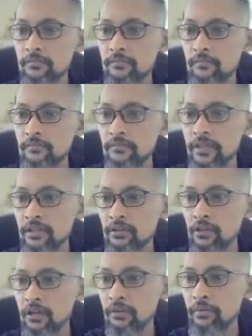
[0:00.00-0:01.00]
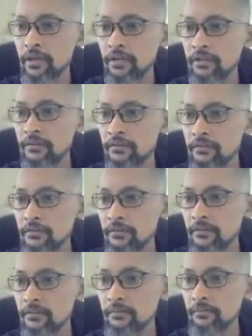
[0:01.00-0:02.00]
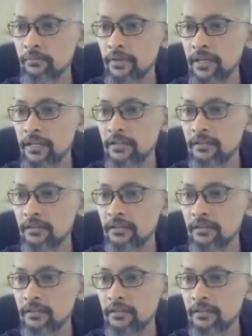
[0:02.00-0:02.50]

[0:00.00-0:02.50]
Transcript: That not been paint